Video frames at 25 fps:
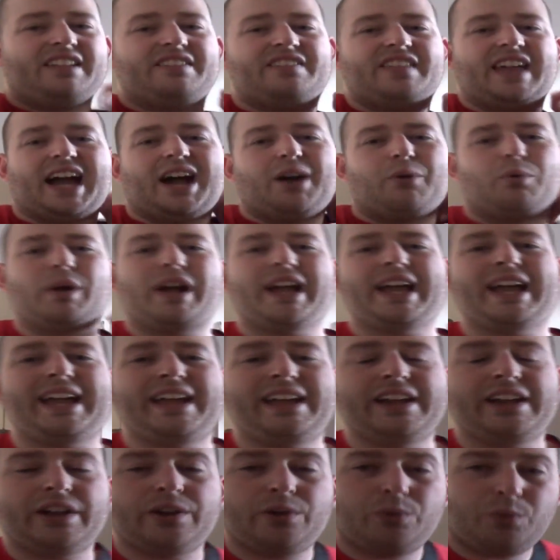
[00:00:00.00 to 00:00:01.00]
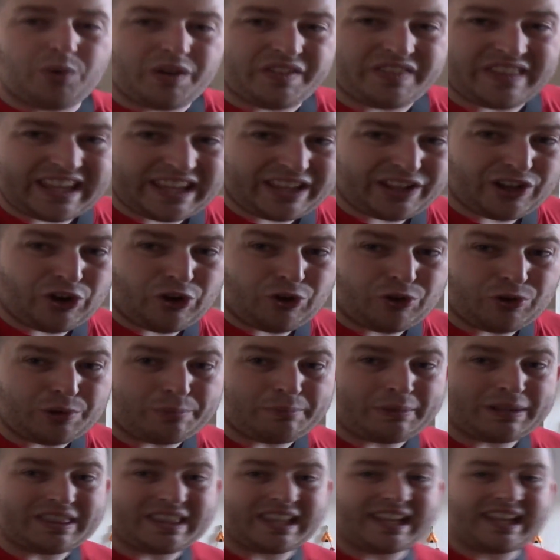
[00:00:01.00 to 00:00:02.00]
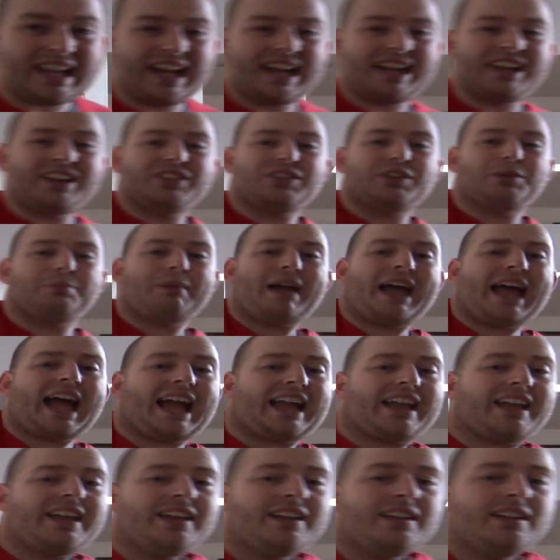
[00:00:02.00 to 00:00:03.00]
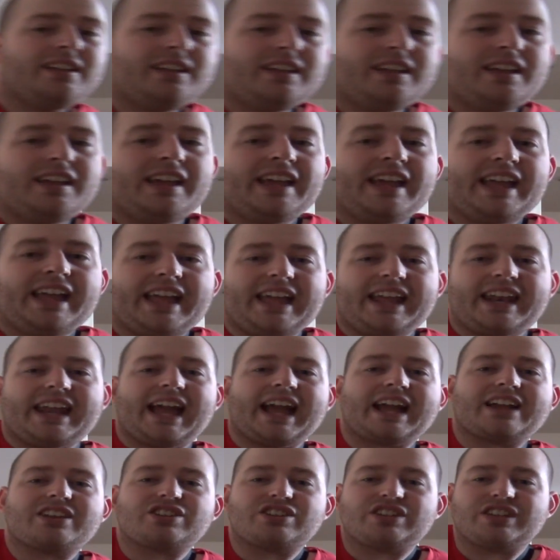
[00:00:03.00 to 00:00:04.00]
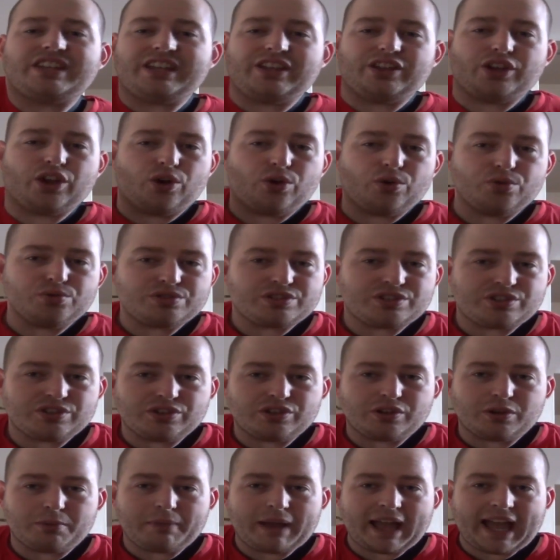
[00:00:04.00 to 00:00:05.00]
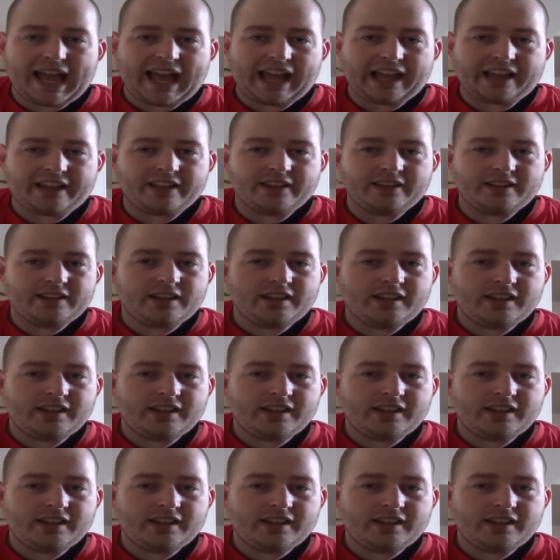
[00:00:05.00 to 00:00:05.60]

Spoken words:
That way, when they go to put the gun on their back, it actually goes to their back.